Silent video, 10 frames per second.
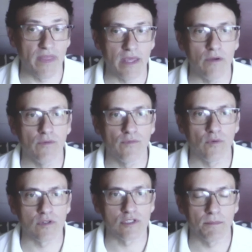to thank you
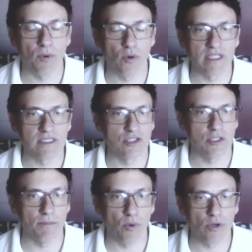for supporting
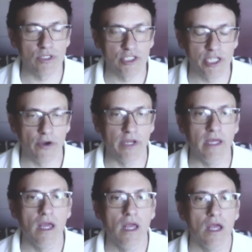such an important
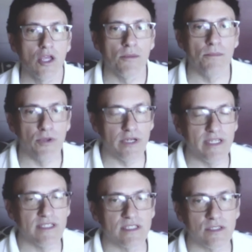charity,
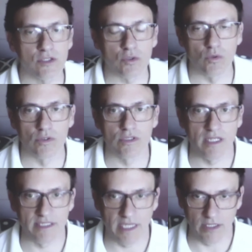Communities in Schools
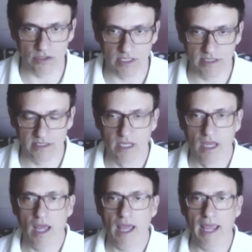Los Angeles.
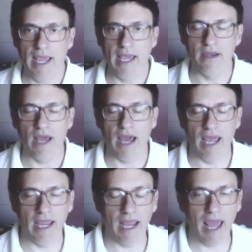And
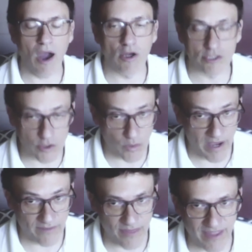I also
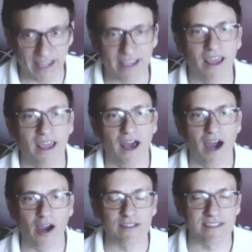have to thank
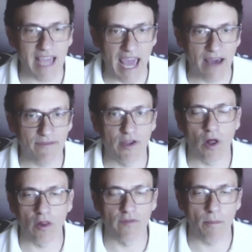our staff
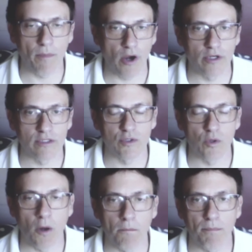and all of our partners
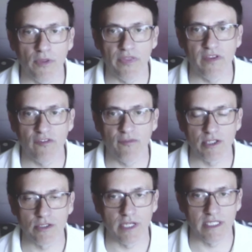who helped put this
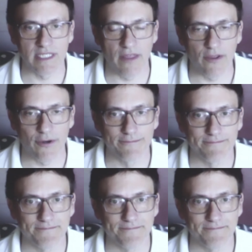special night together.